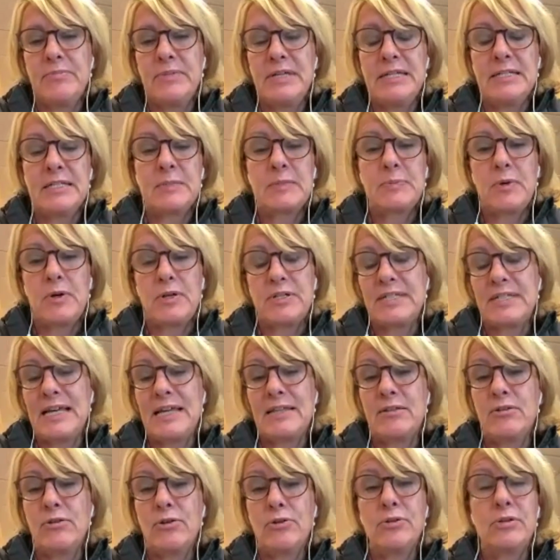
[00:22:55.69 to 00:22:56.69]
in
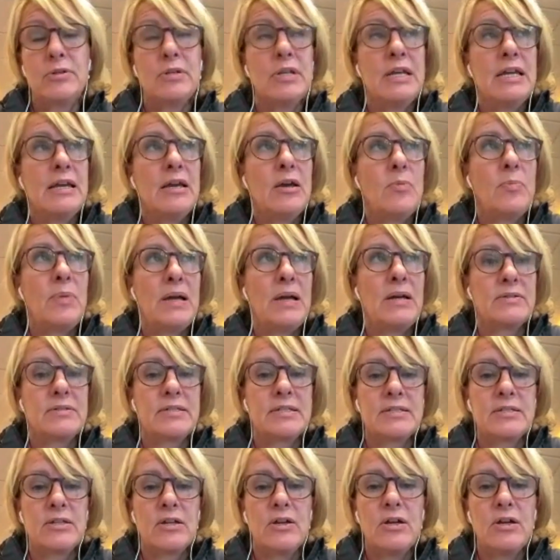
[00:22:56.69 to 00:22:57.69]
Spartathlon about to
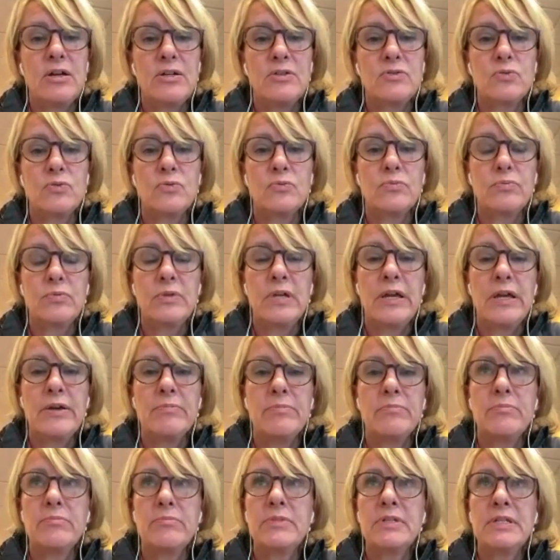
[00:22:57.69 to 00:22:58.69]
start, or
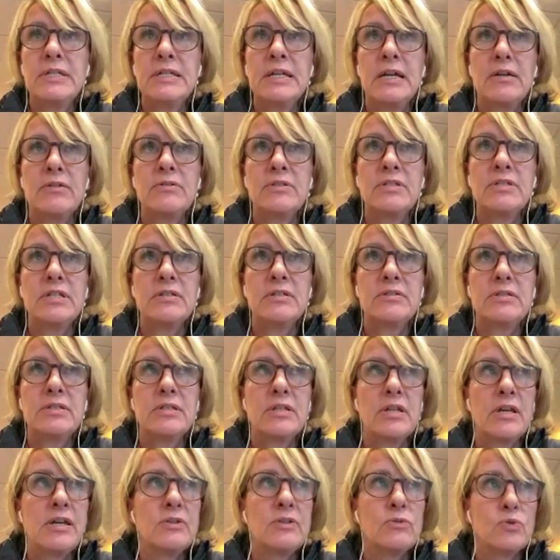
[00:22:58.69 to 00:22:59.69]
is it
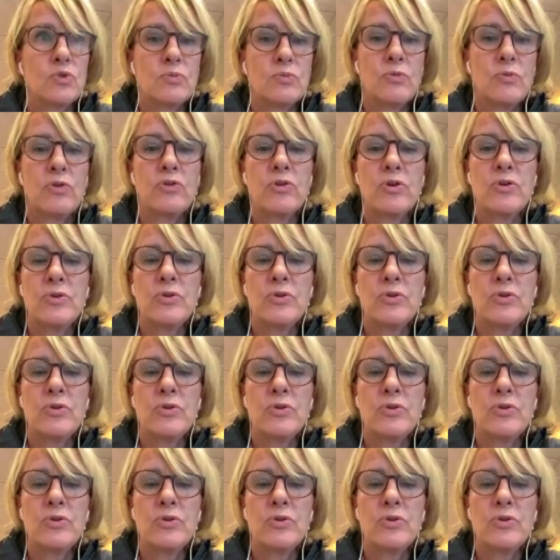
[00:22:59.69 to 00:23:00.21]
tonight or tomorrow?